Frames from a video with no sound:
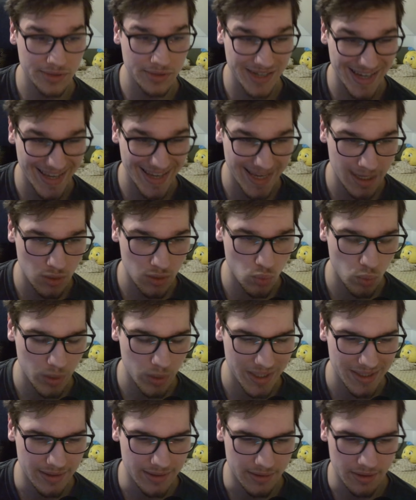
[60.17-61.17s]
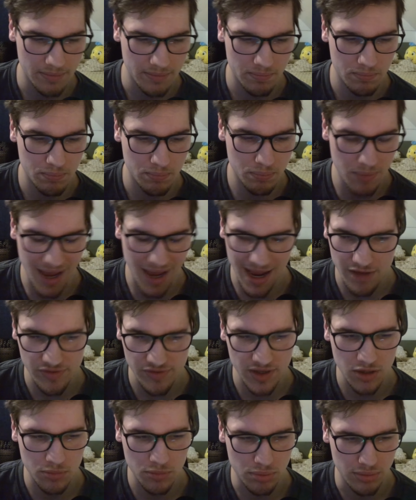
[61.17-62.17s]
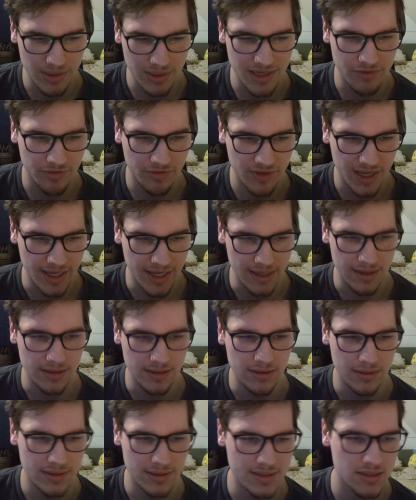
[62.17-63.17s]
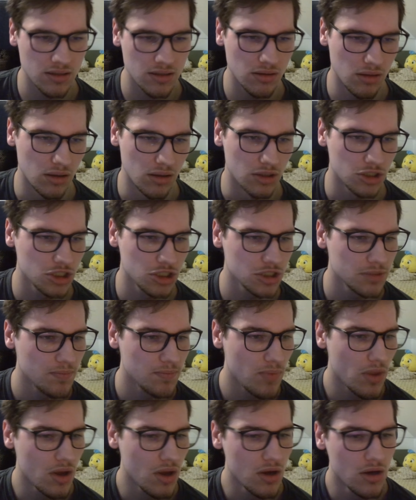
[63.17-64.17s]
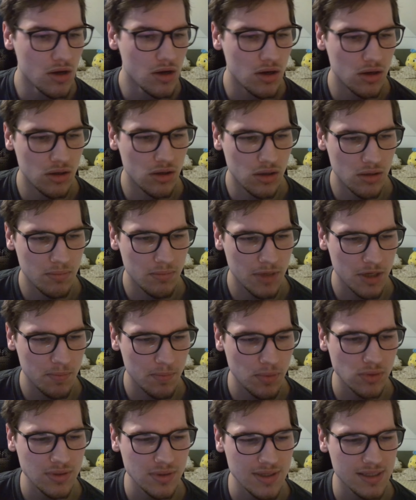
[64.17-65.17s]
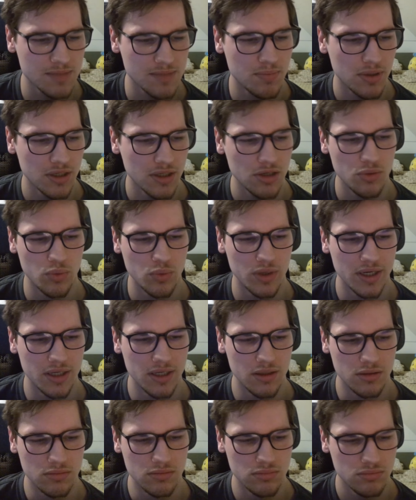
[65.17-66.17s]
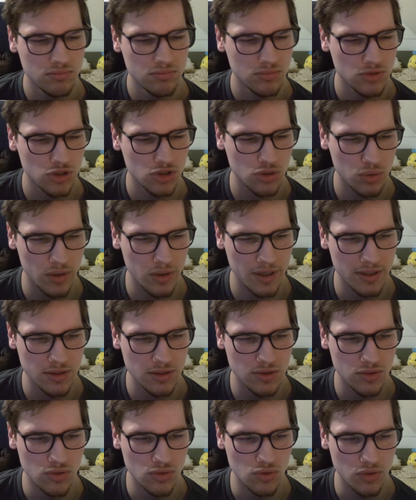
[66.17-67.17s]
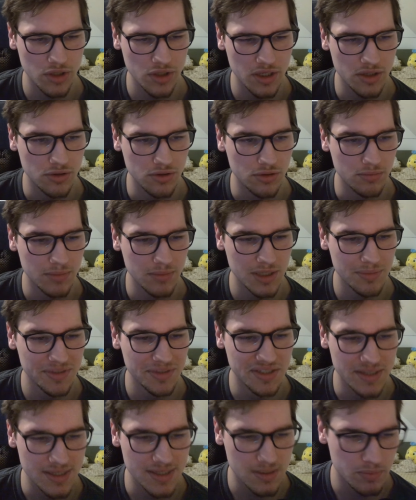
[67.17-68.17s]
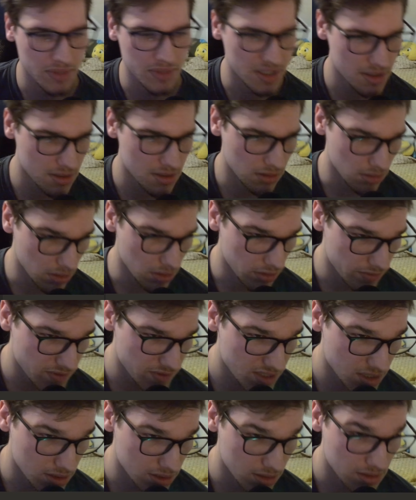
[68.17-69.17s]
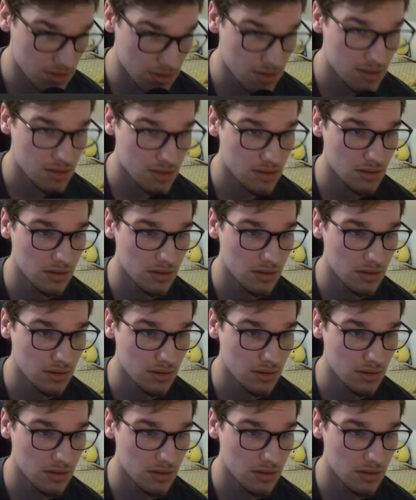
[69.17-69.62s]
king with it, and having a brave king is clutch. My opponent is, by the way, trying to go here. Maybe this makes a lot of sense.